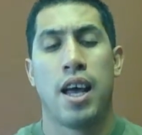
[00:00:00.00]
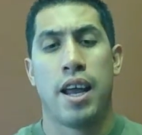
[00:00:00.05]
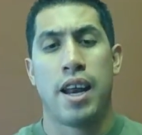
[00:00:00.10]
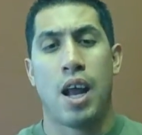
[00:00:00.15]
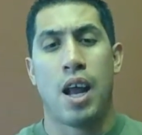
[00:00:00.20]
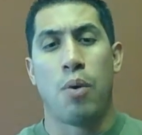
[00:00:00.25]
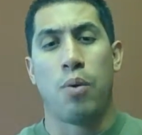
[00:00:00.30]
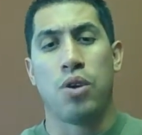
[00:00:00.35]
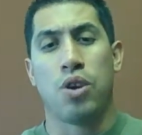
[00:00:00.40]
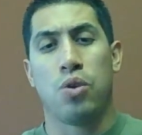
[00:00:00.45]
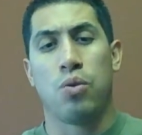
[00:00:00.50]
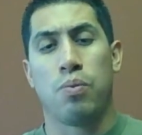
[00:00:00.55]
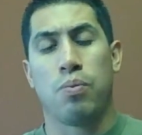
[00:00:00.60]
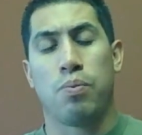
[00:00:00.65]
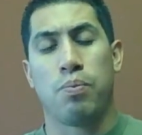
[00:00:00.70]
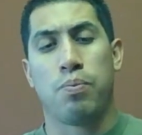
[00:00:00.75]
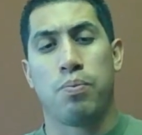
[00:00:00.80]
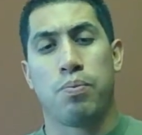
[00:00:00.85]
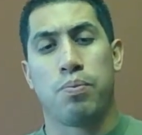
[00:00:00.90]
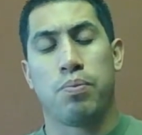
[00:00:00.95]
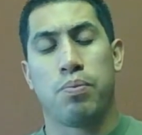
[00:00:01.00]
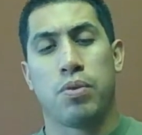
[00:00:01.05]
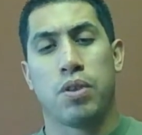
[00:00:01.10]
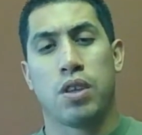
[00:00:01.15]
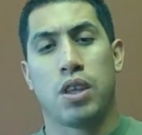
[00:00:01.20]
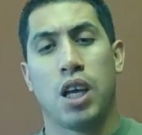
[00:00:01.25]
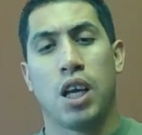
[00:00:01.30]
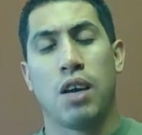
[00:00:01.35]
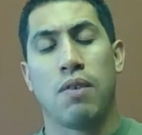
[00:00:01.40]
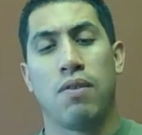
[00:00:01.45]
Now, when you
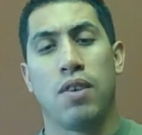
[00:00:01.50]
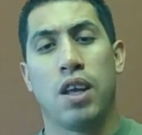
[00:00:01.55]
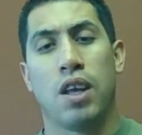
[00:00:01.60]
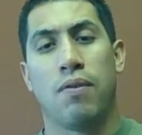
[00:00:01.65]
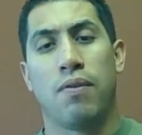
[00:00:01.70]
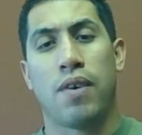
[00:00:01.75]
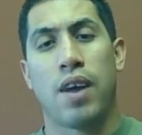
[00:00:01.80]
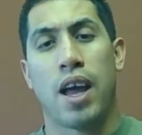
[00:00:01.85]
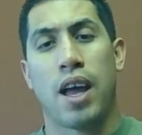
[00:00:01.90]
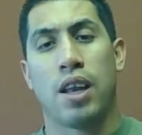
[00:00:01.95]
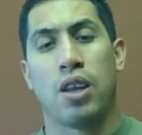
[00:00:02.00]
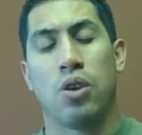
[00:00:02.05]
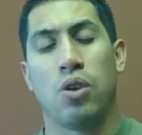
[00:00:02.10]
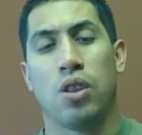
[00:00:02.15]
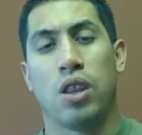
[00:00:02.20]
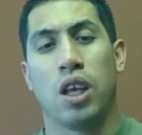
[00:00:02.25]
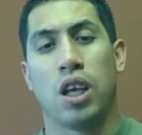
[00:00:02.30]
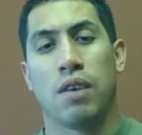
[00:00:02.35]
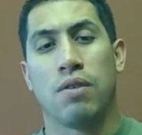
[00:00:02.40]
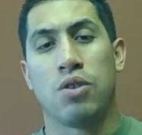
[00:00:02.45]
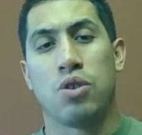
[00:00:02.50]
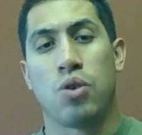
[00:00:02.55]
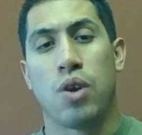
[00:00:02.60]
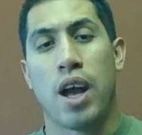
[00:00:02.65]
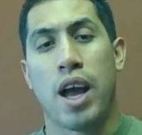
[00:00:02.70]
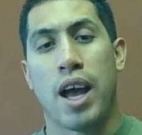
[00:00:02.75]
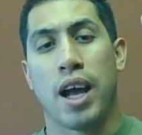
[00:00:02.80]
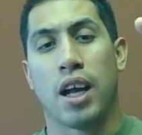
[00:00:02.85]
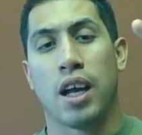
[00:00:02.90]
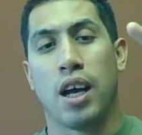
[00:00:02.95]
think of lift and you think of
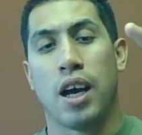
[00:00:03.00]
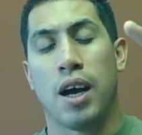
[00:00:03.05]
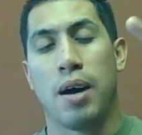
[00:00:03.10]
drag,